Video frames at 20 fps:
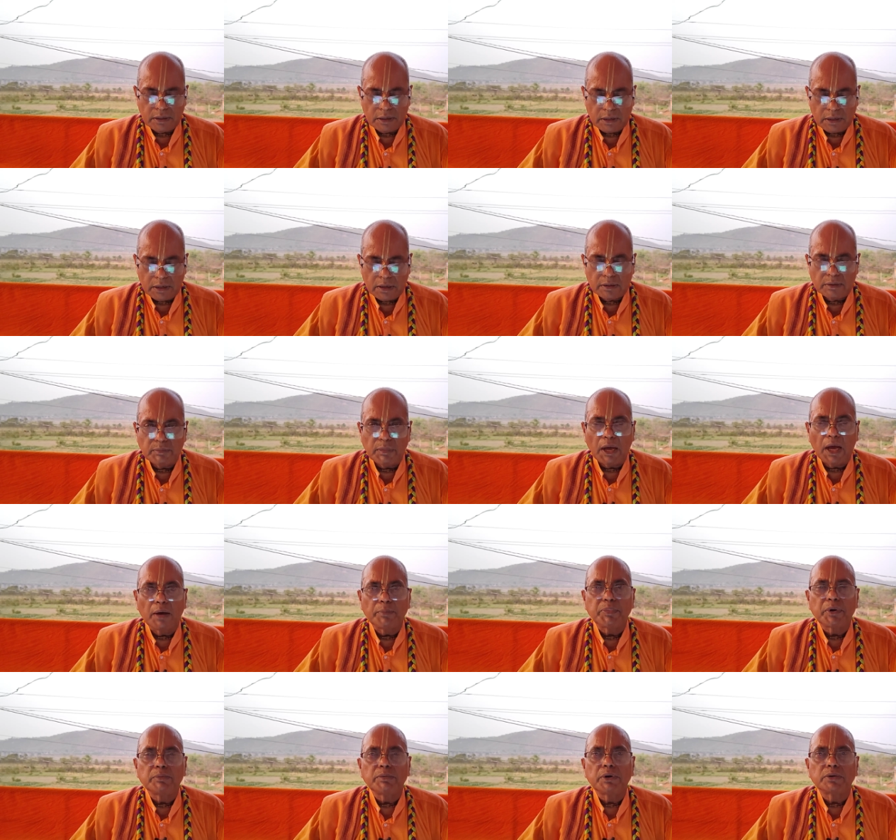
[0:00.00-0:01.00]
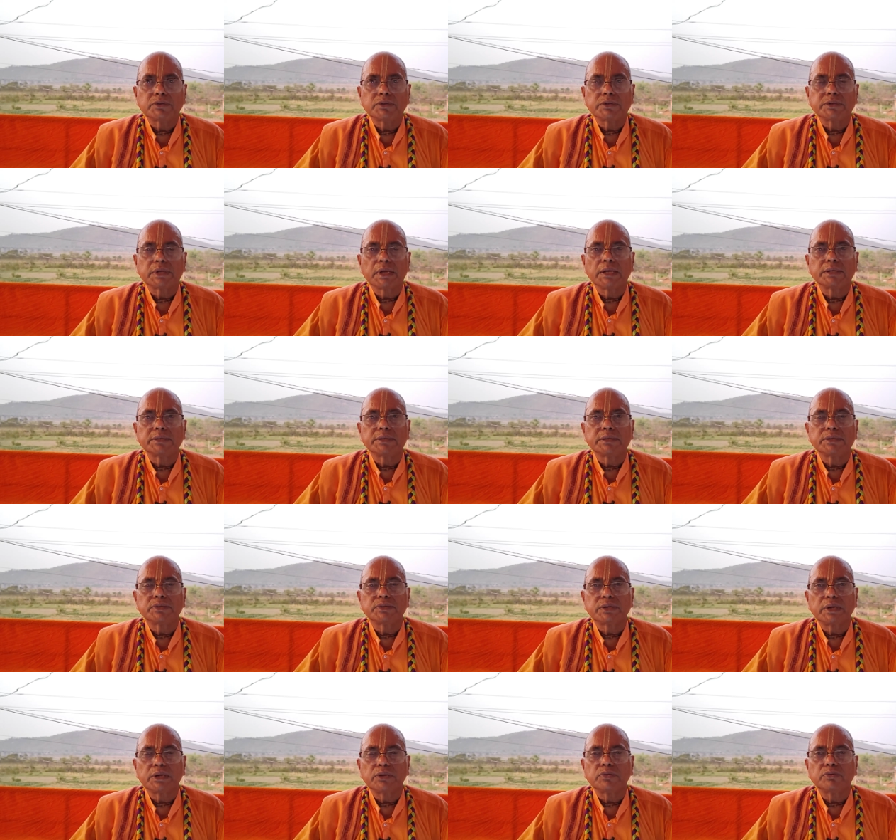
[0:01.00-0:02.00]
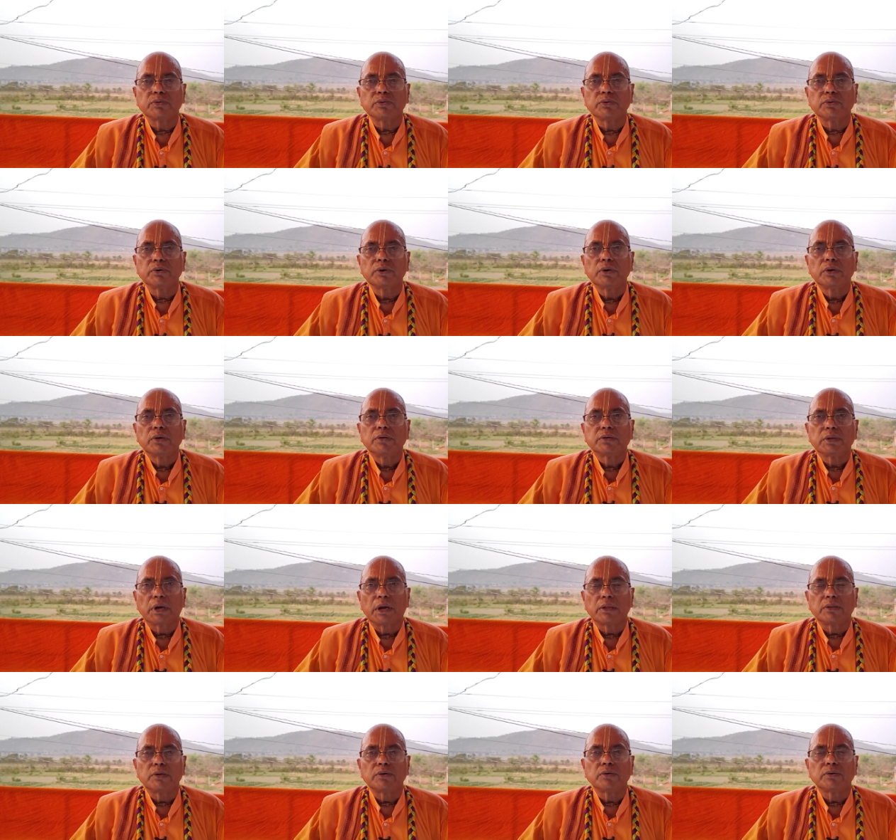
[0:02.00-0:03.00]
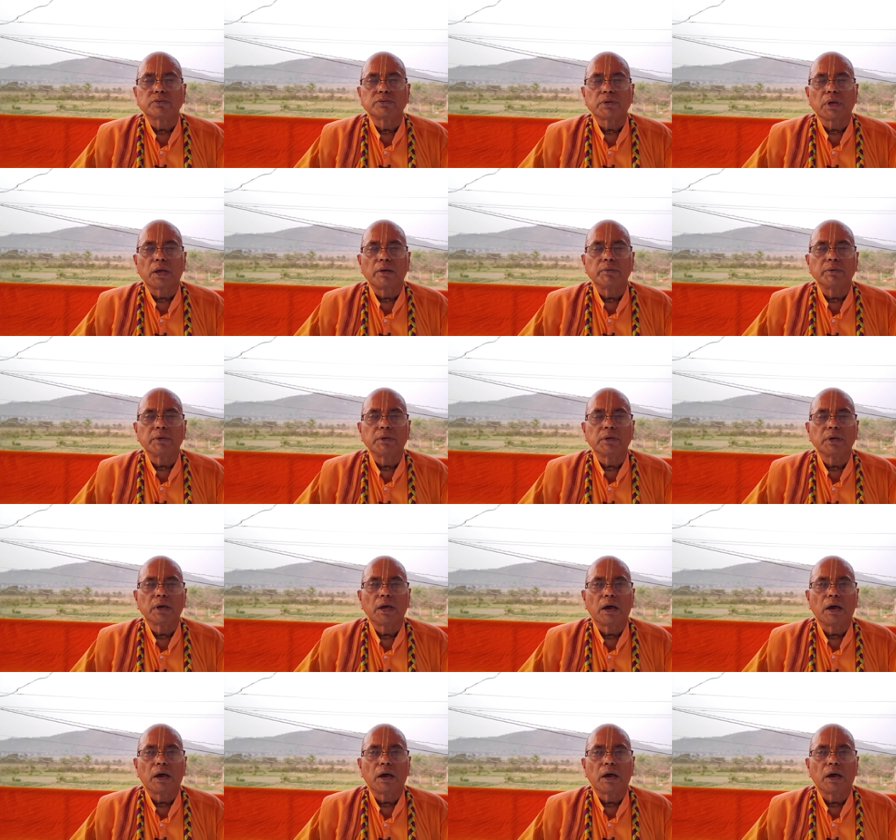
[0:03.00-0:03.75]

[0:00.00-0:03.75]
Mahaprabhu also says this thing to Sanatana Goswami.